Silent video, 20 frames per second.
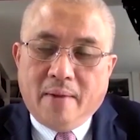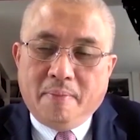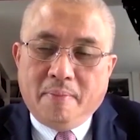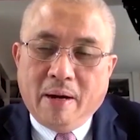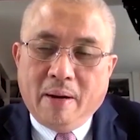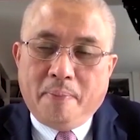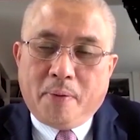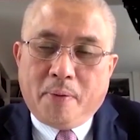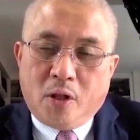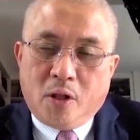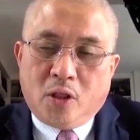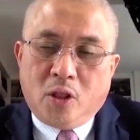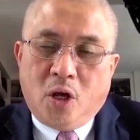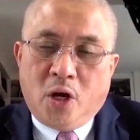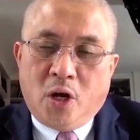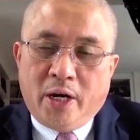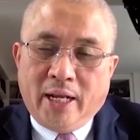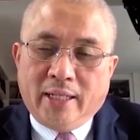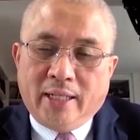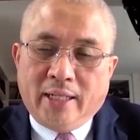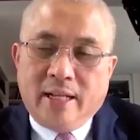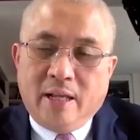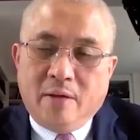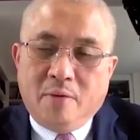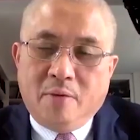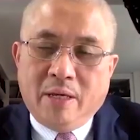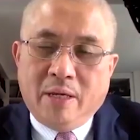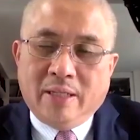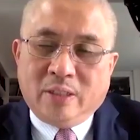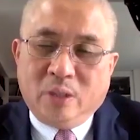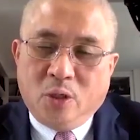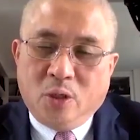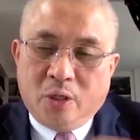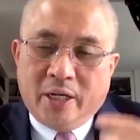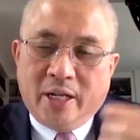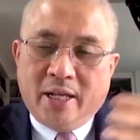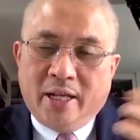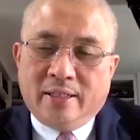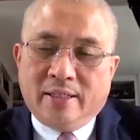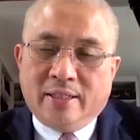But Proton, actually, we
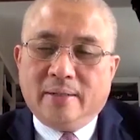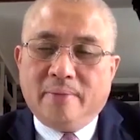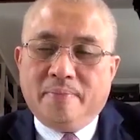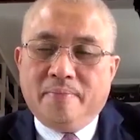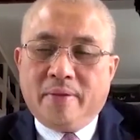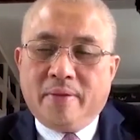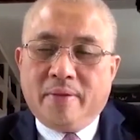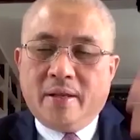sold this.